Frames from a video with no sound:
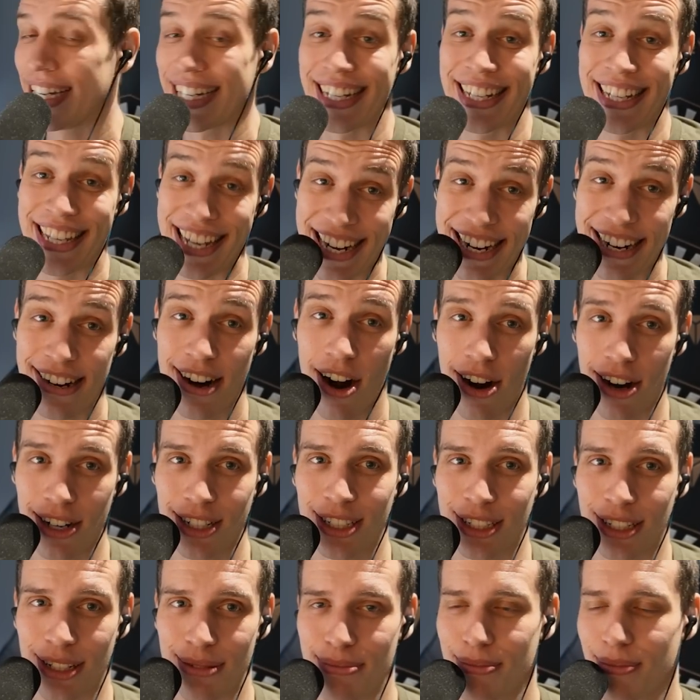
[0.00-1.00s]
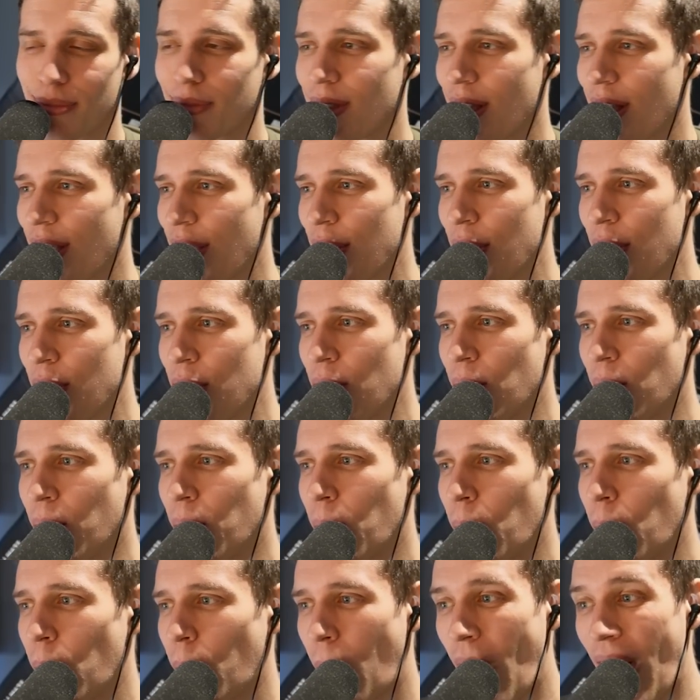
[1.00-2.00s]
Dear Harstem,
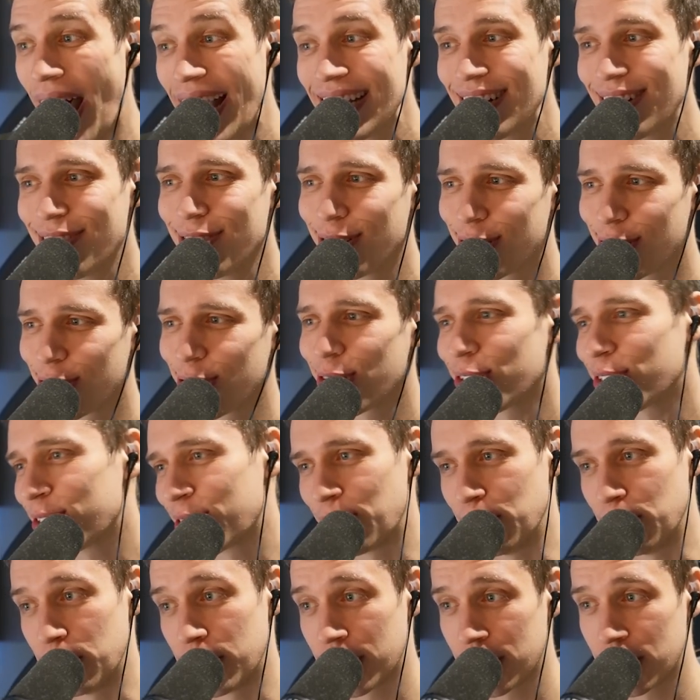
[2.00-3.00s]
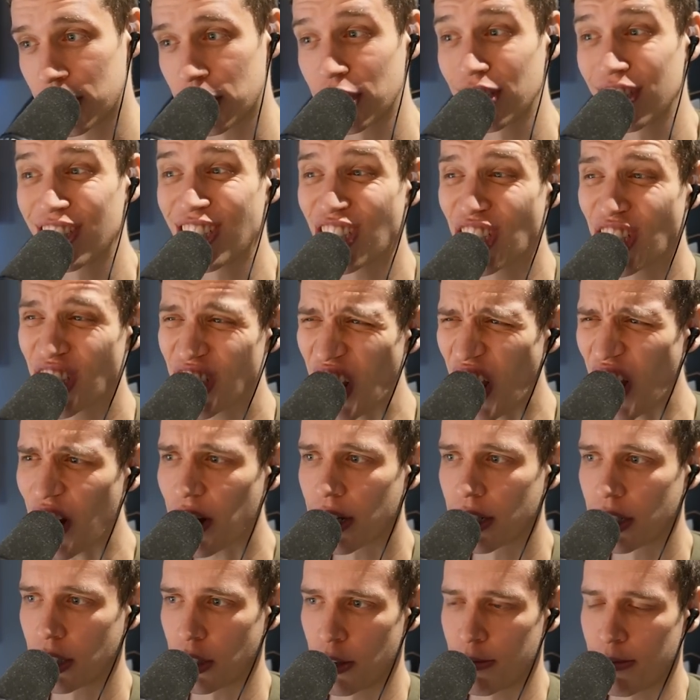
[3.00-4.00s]
why do Zerg units suck
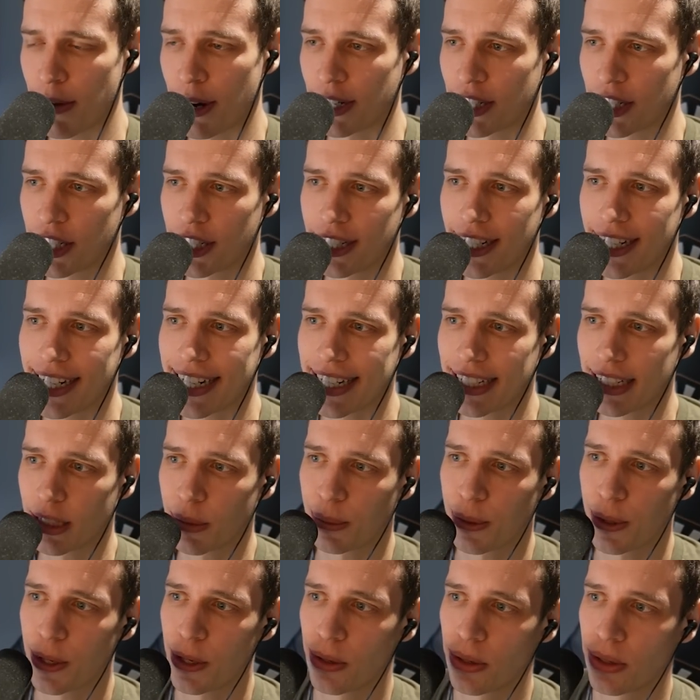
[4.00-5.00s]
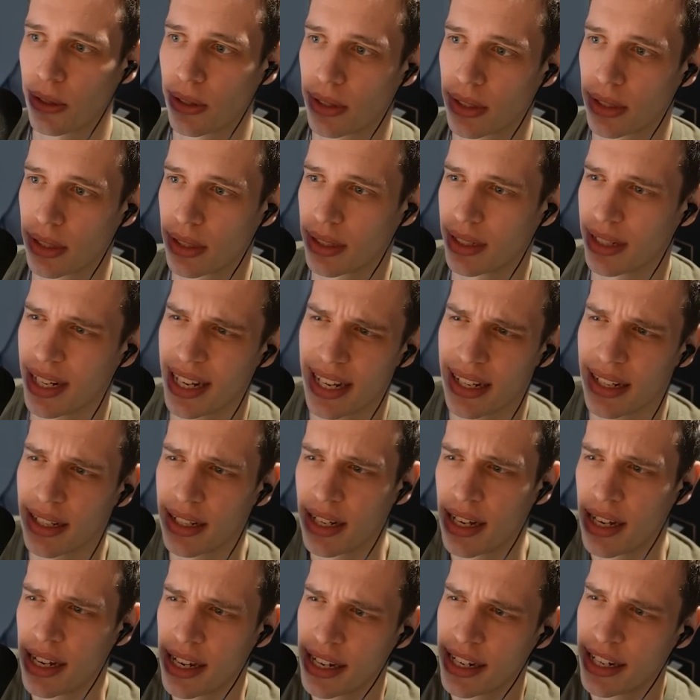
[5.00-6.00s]
so much against Protoss? Now,
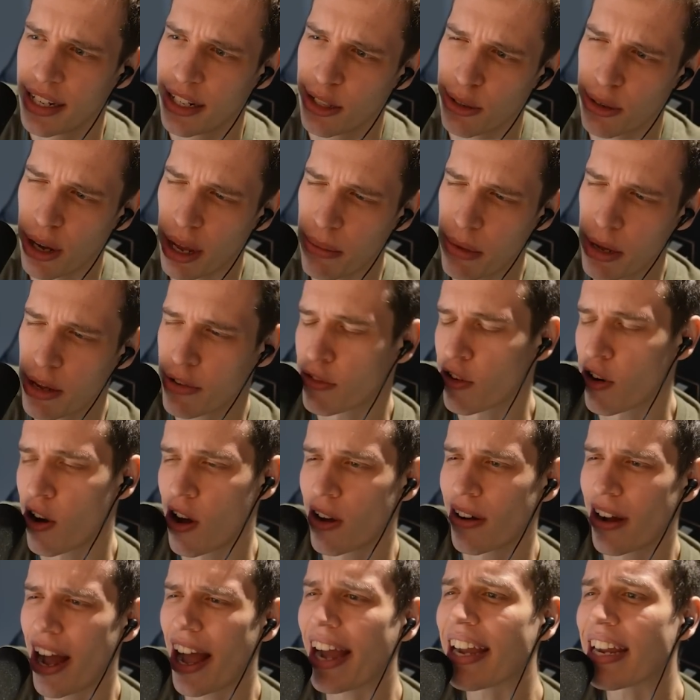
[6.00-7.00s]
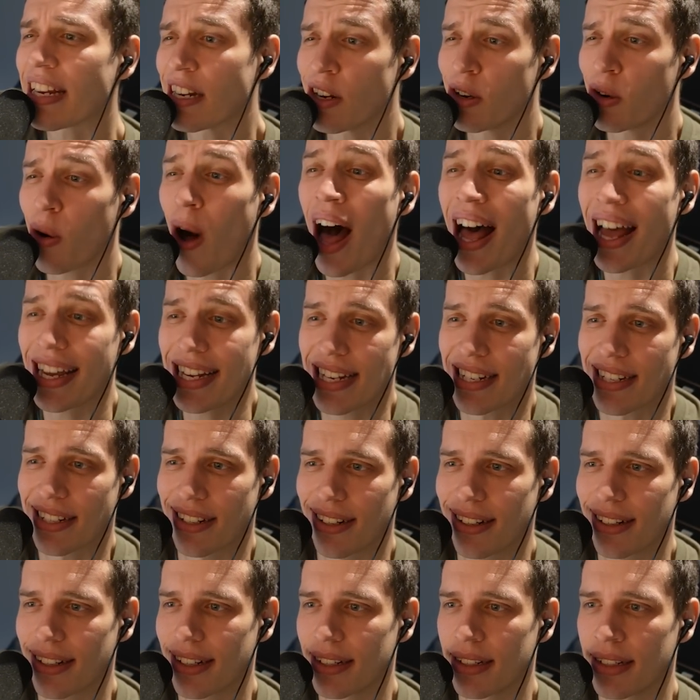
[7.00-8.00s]
don't get me wrong, I know I
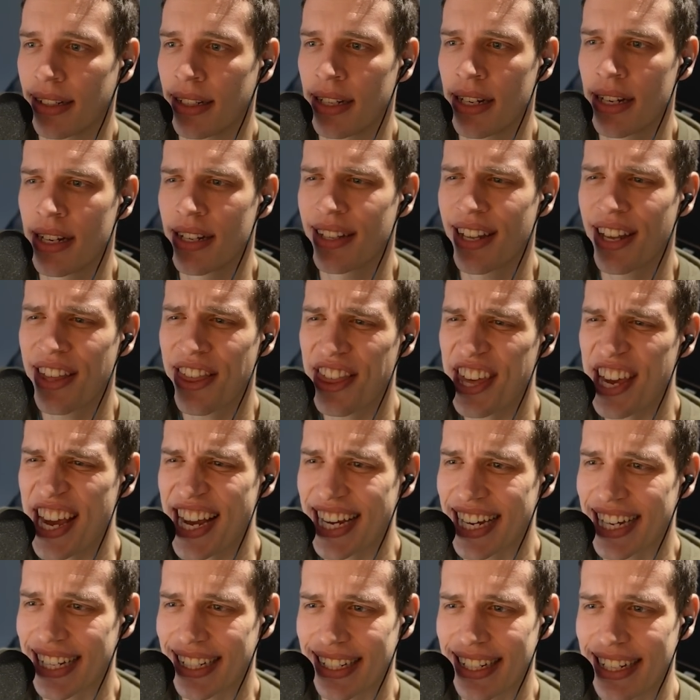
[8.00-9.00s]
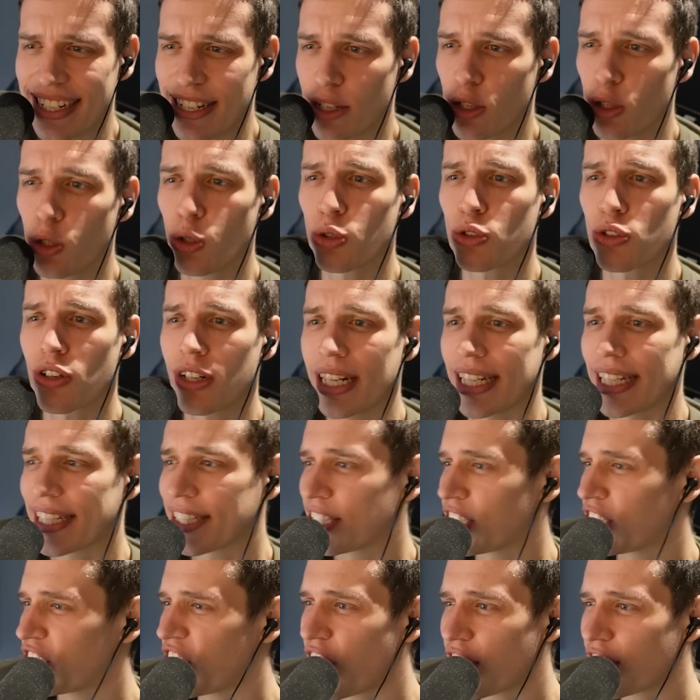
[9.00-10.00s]
suck. The thing is, the Ultralisk
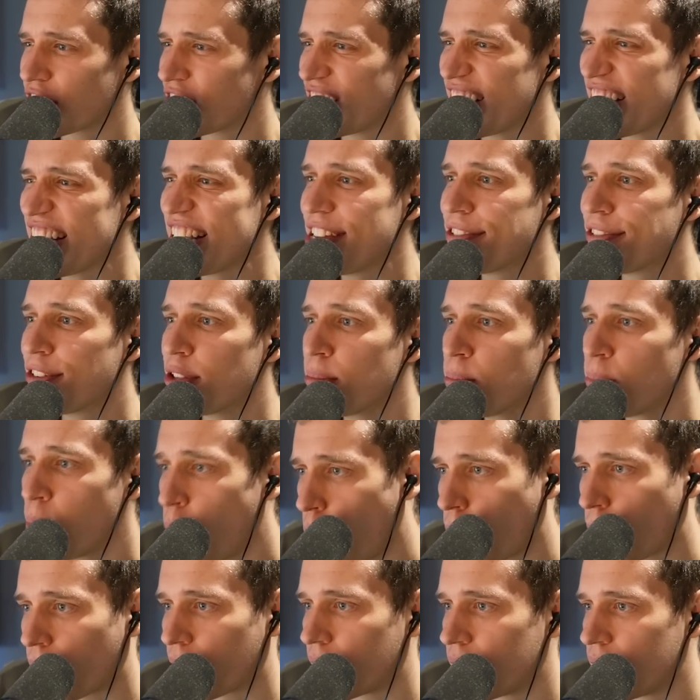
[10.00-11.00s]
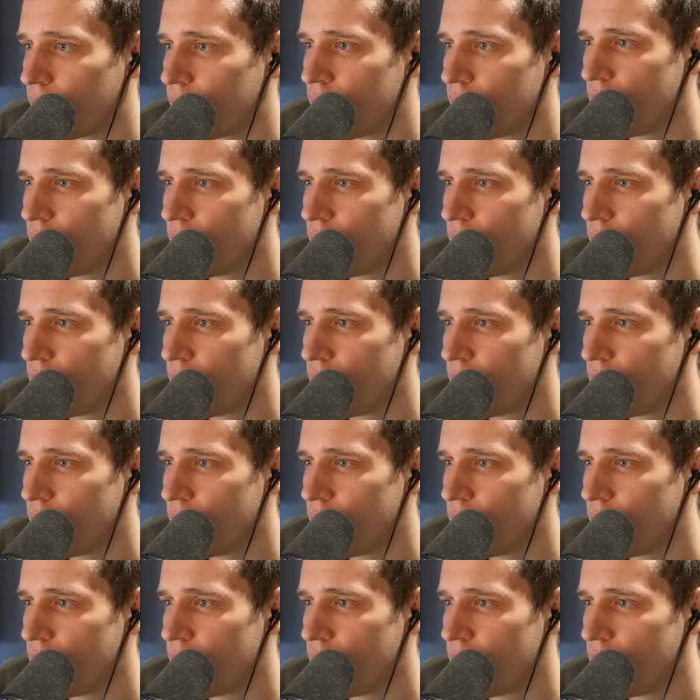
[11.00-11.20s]
sucks even more.